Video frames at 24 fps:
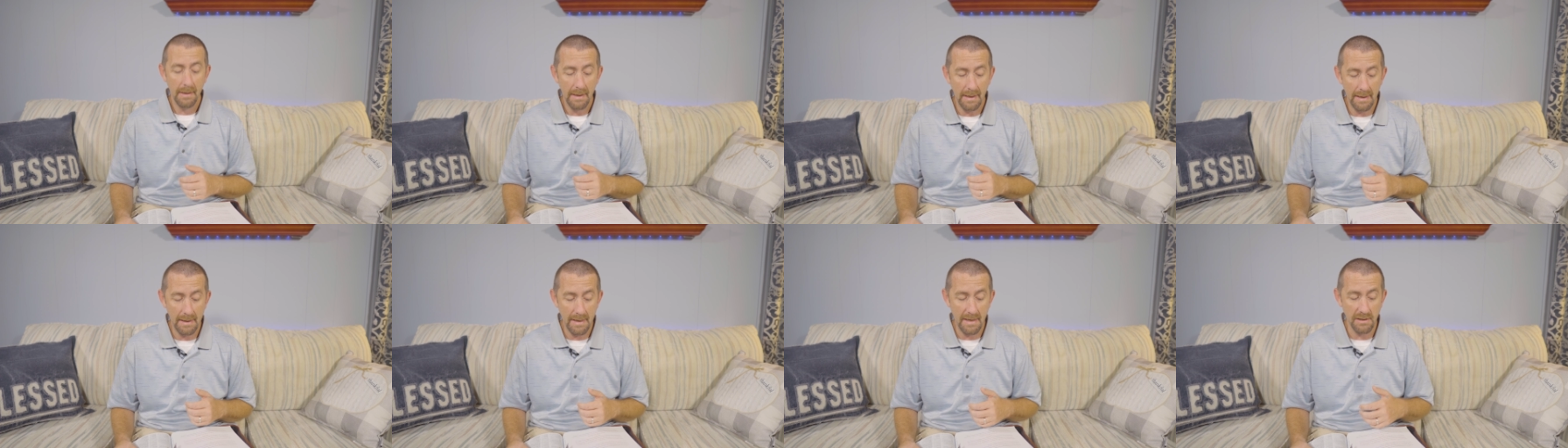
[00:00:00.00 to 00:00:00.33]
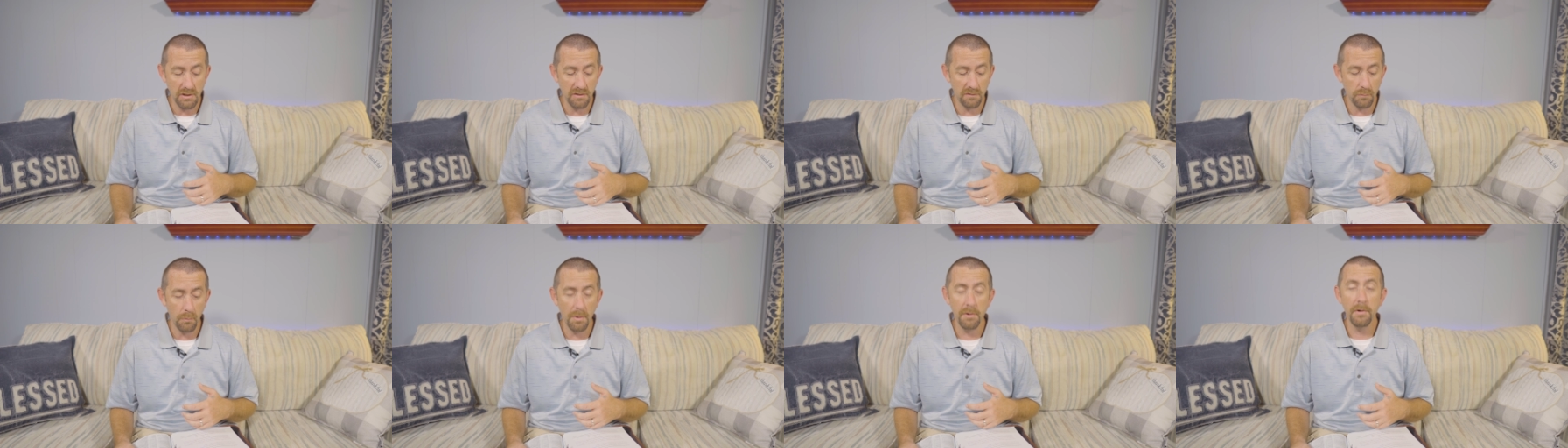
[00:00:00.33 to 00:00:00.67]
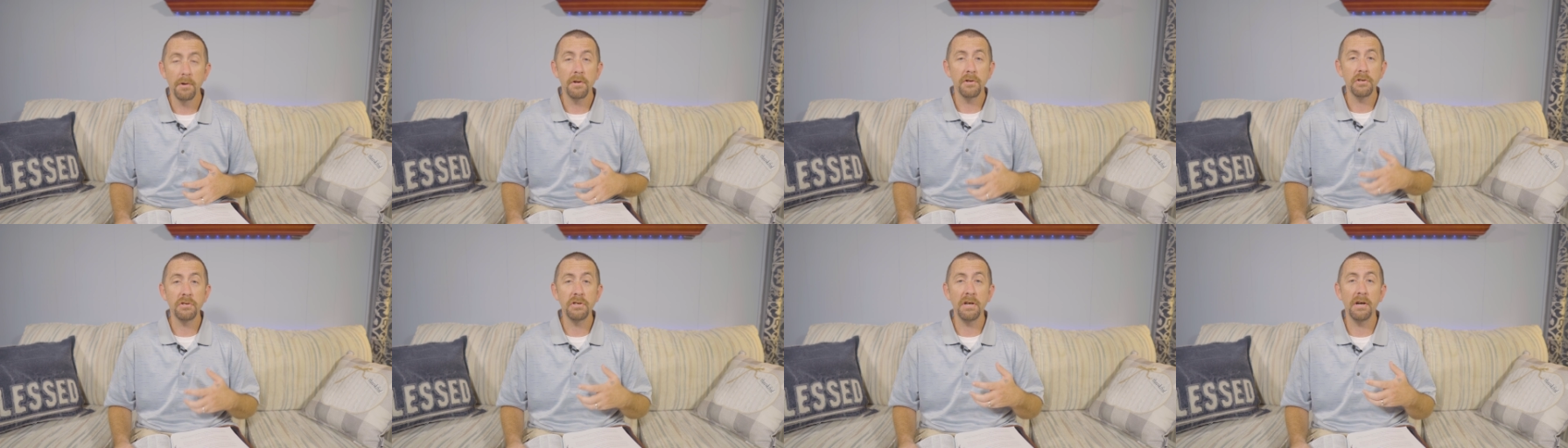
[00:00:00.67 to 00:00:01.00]
and I just
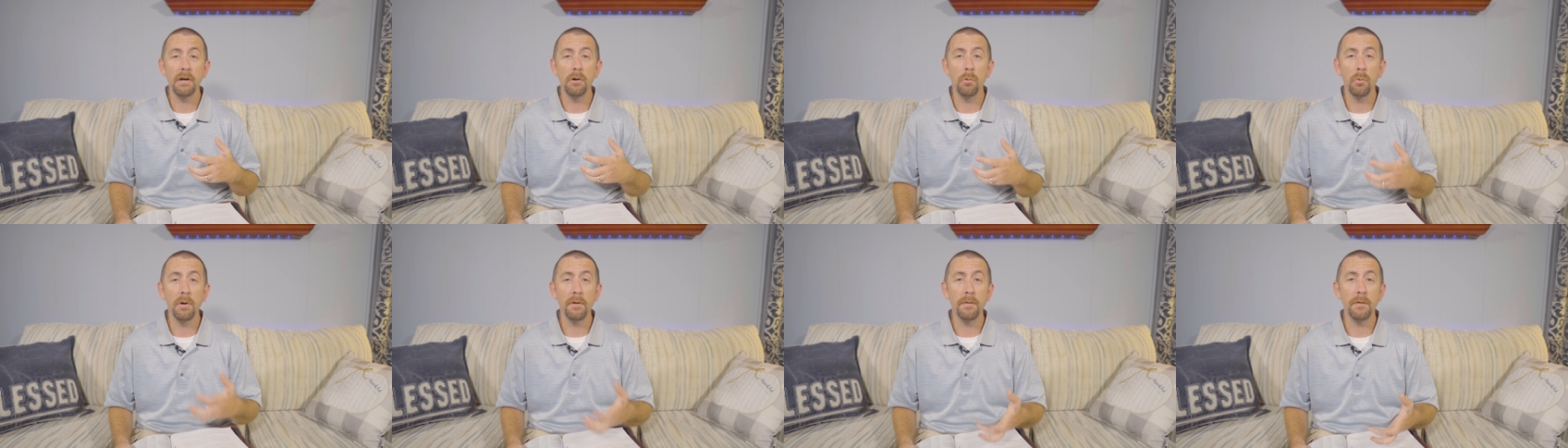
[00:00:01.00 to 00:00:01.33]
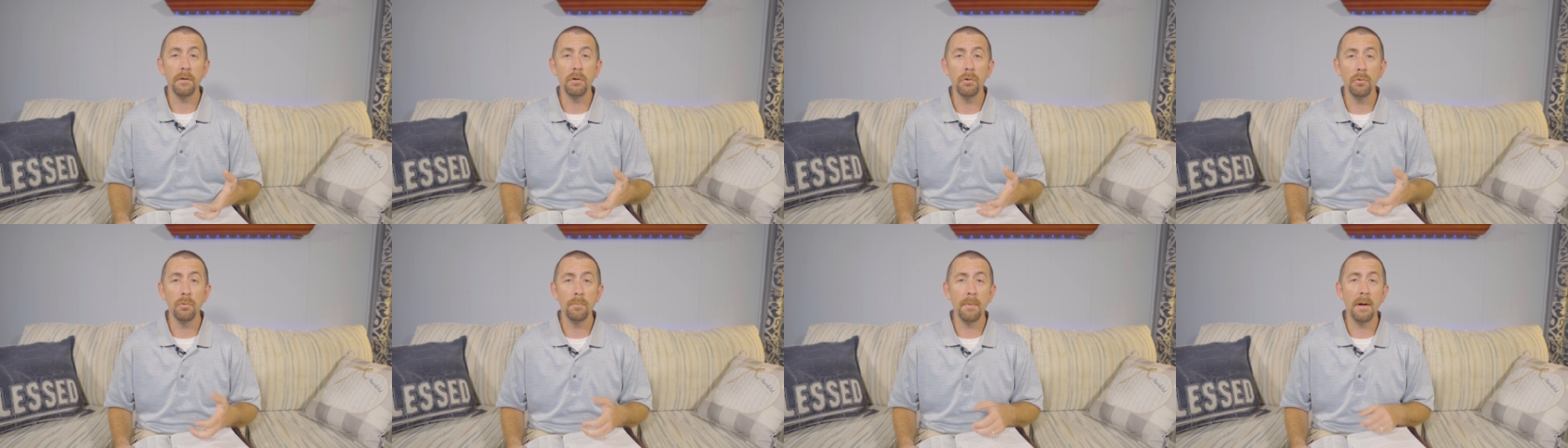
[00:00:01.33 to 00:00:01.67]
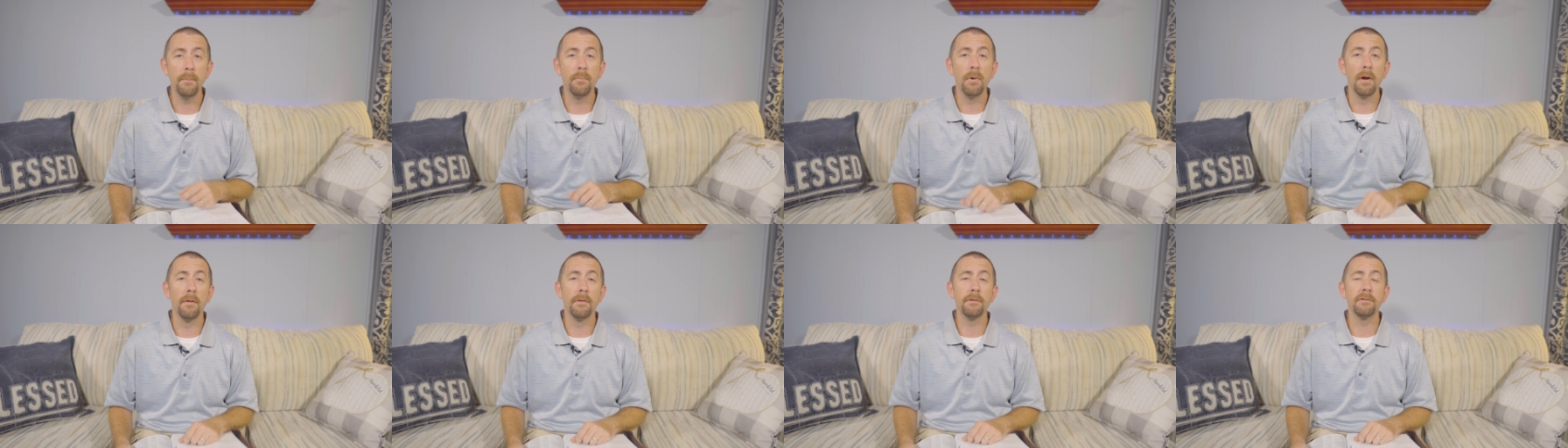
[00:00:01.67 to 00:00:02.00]
wanted to share it with you,
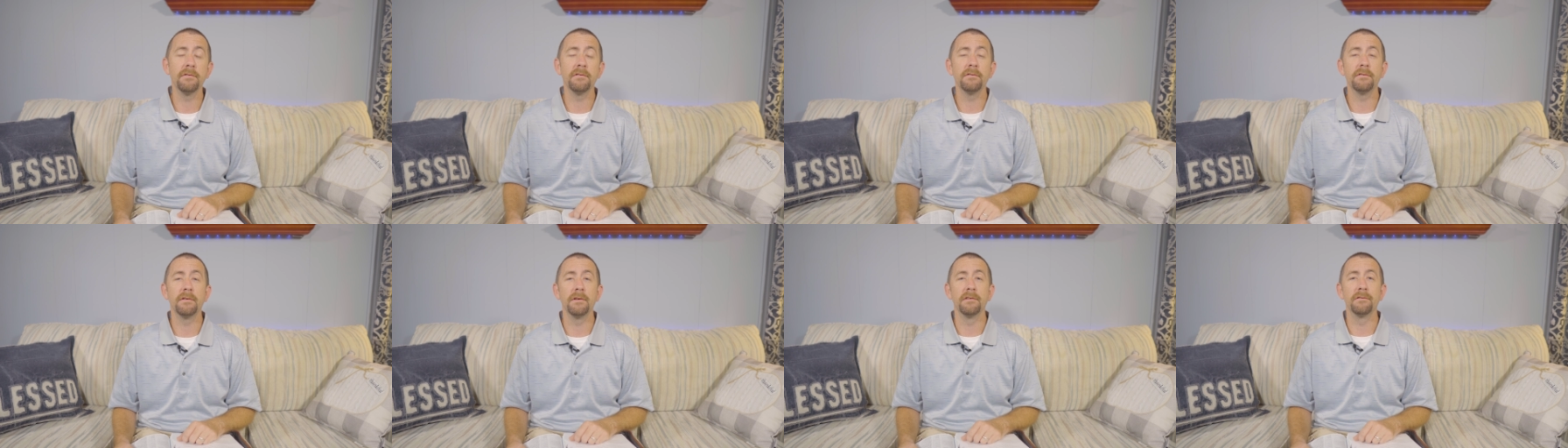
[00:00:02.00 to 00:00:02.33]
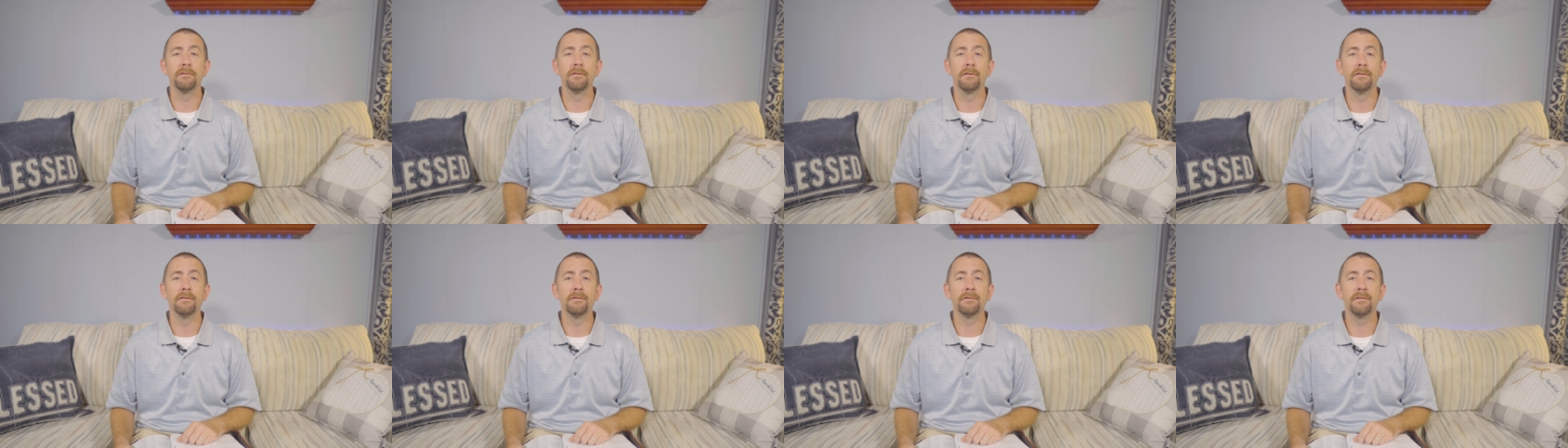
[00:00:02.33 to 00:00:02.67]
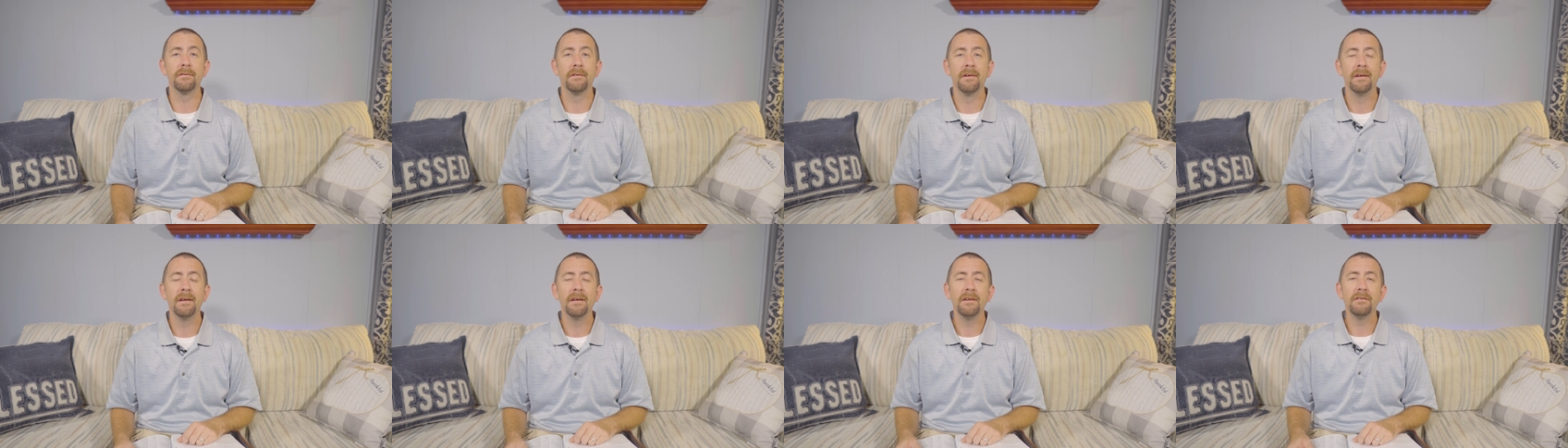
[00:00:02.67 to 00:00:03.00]
my brothers and sisters.